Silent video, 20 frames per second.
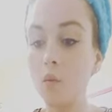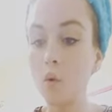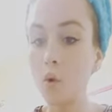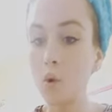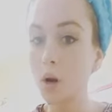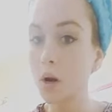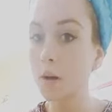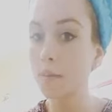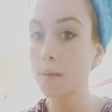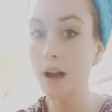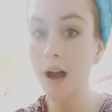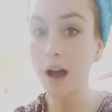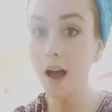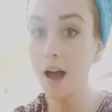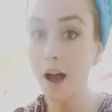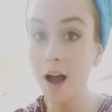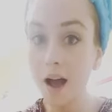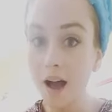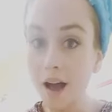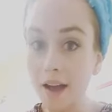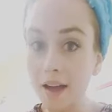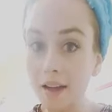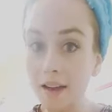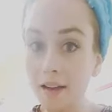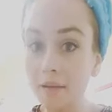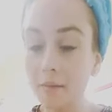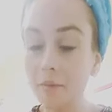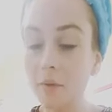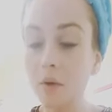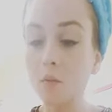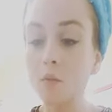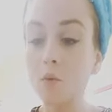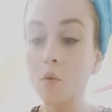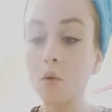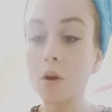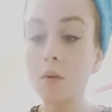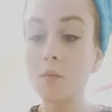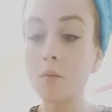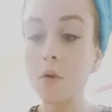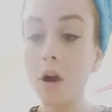warm, not hot, but
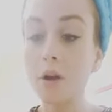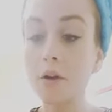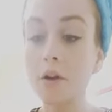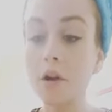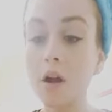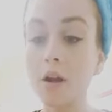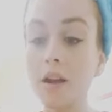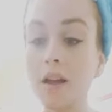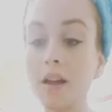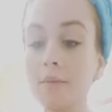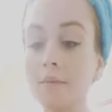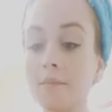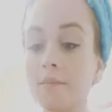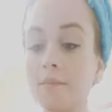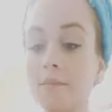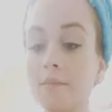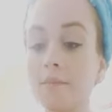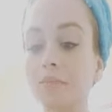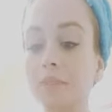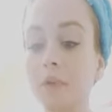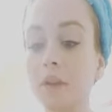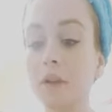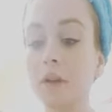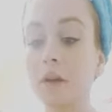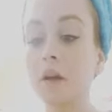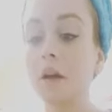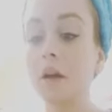warm water on it.